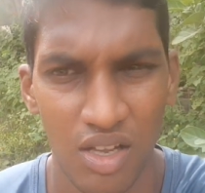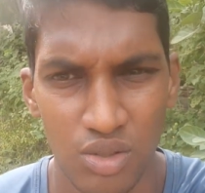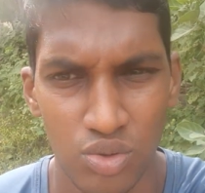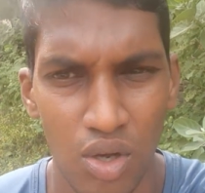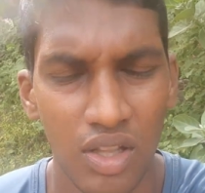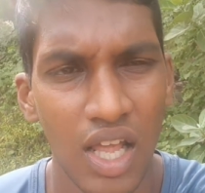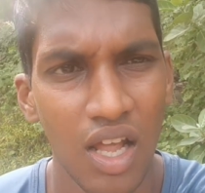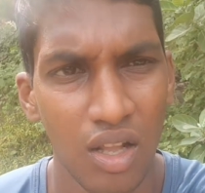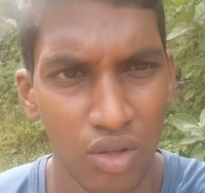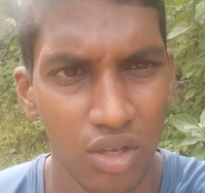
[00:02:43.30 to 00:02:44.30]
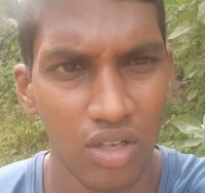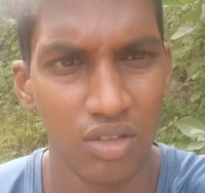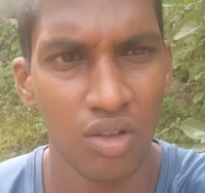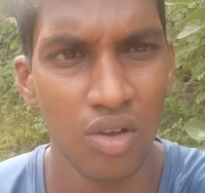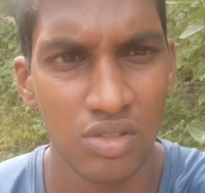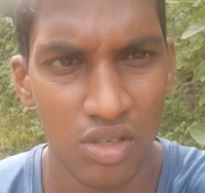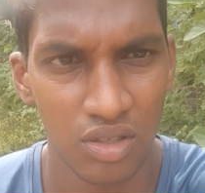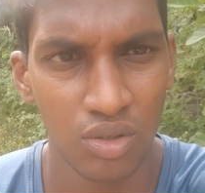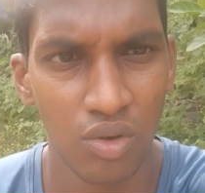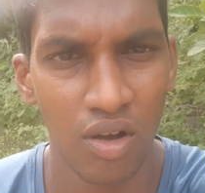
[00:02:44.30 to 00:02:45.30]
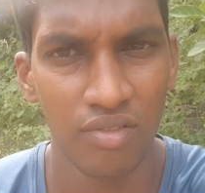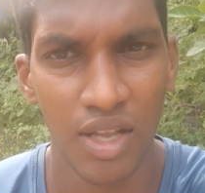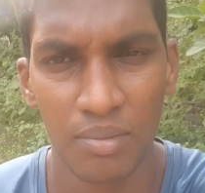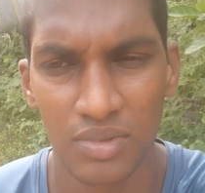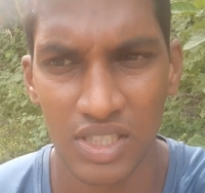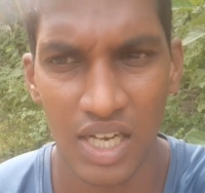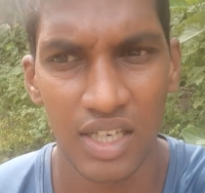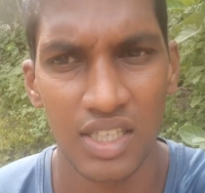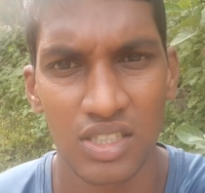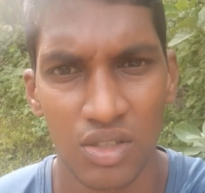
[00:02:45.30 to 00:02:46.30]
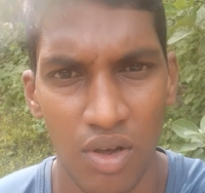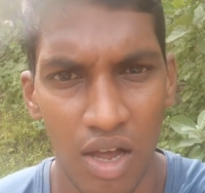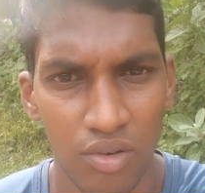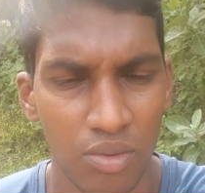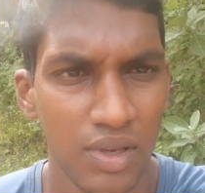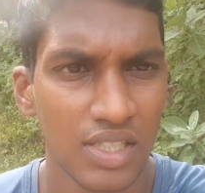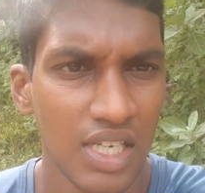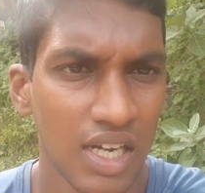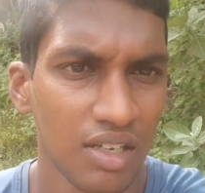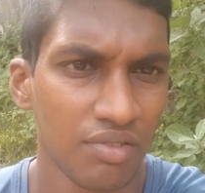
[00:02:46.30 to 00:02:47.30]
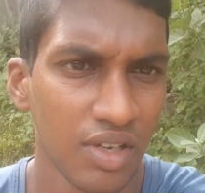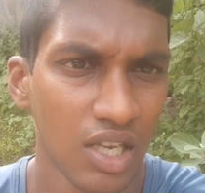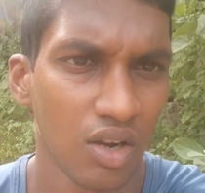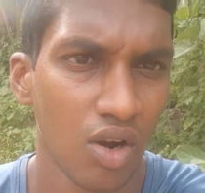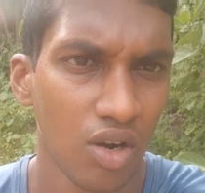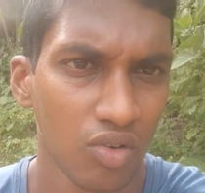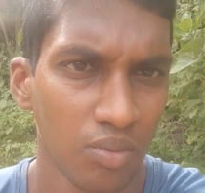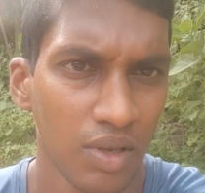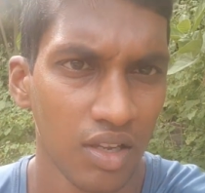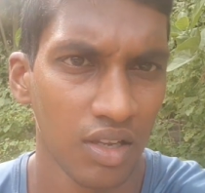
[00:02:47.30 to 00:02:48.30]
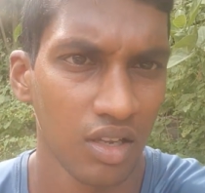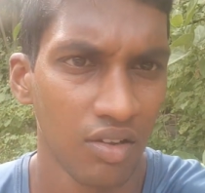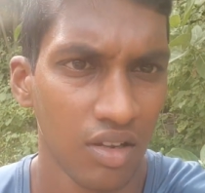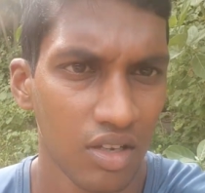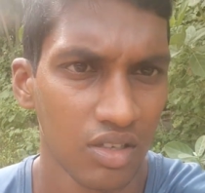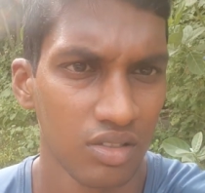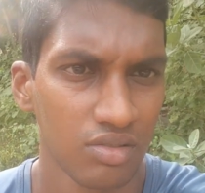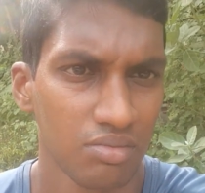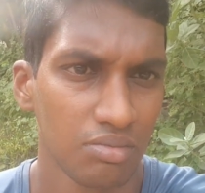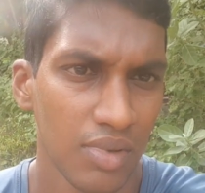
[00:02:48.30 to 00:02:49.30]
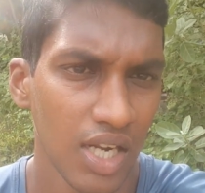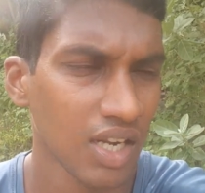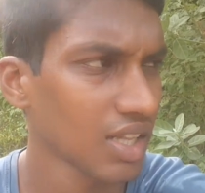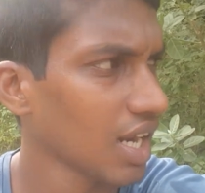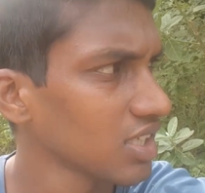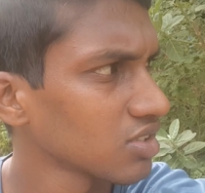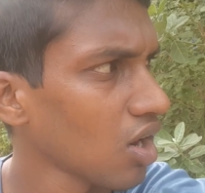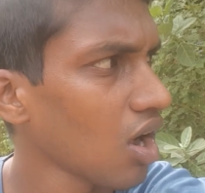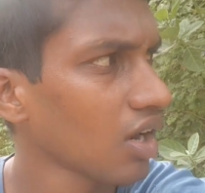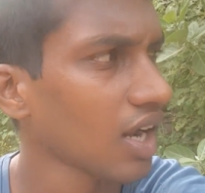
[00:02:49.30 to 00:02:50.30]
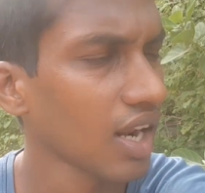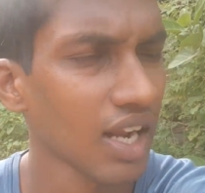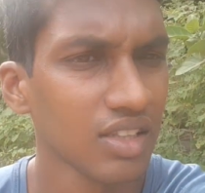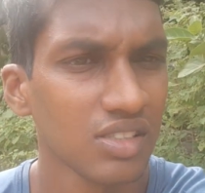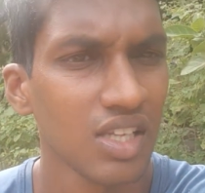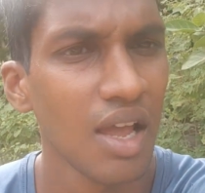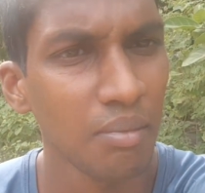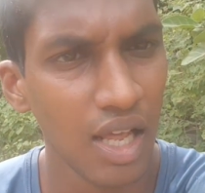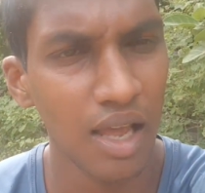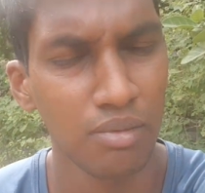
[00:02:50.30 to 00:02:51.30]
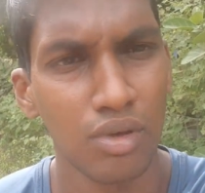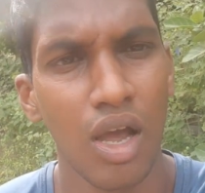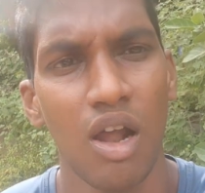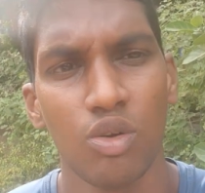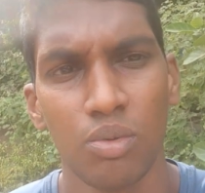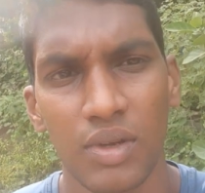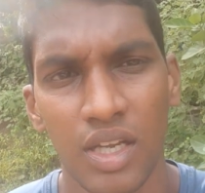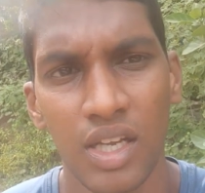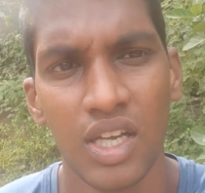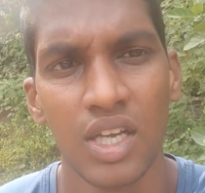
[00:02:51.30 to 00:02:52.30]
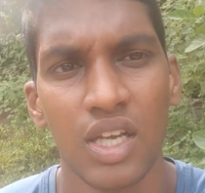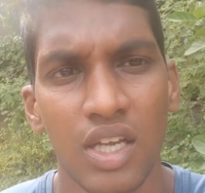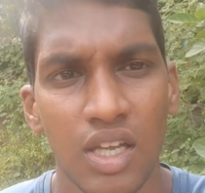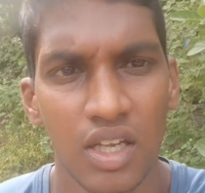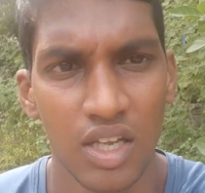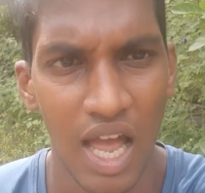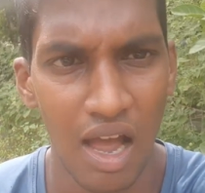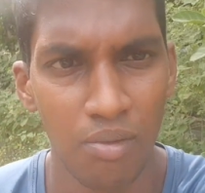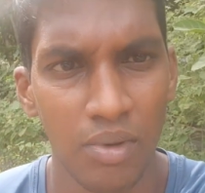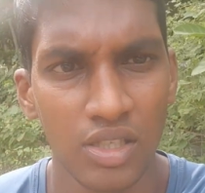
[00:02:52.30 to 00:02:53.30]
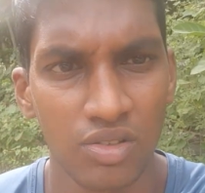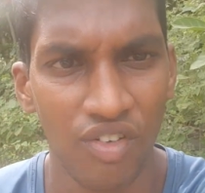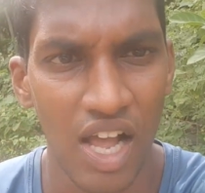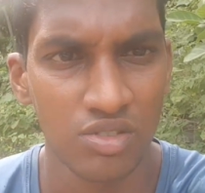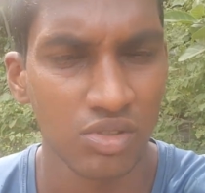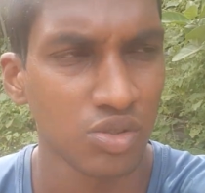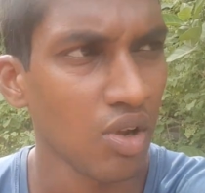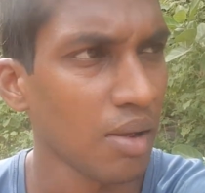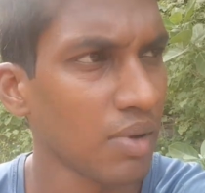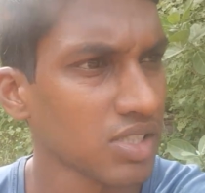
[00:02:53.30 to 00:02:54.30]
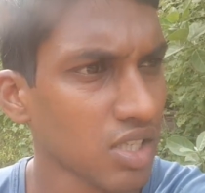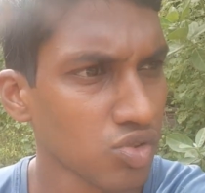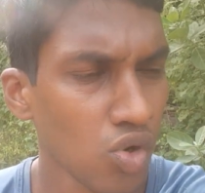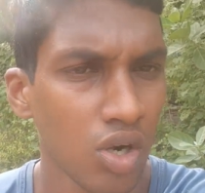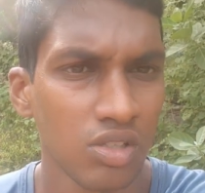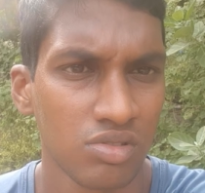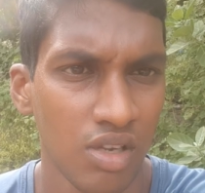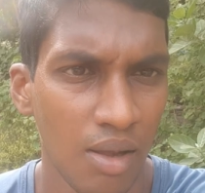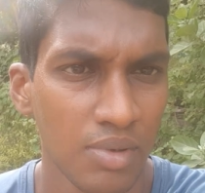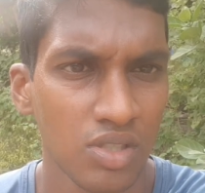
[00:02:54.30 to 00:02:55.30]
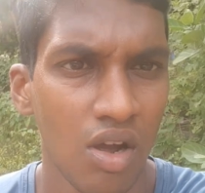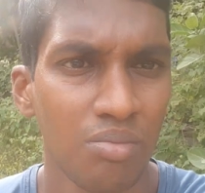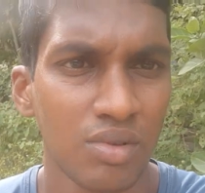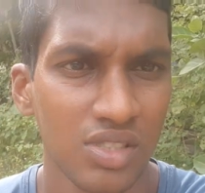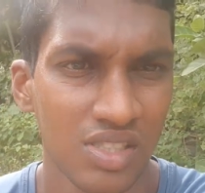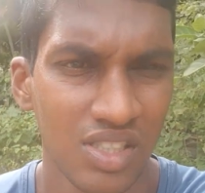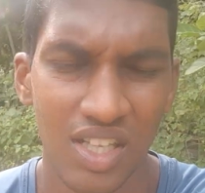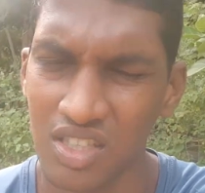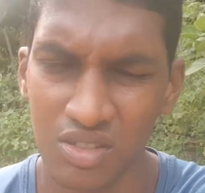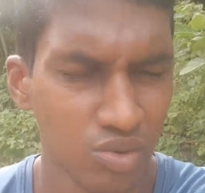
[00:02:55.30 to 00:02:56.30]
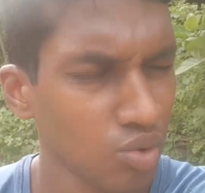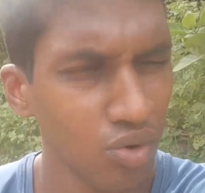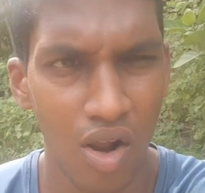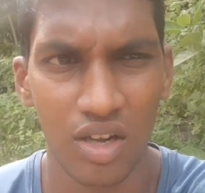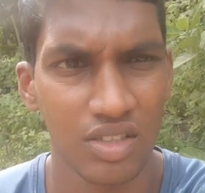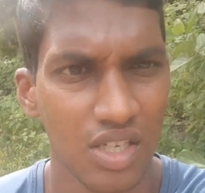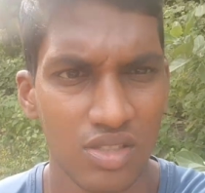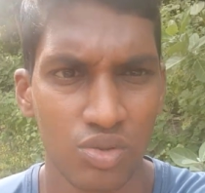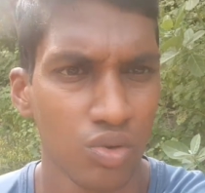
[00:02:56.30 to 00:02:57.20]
So those are two of them. Genetics, you have to be a genetic freak in order to be better. That is wrong. And at the same time you have to have much fast twitch fibers and slow twitch fibers composition. That's too wrong. The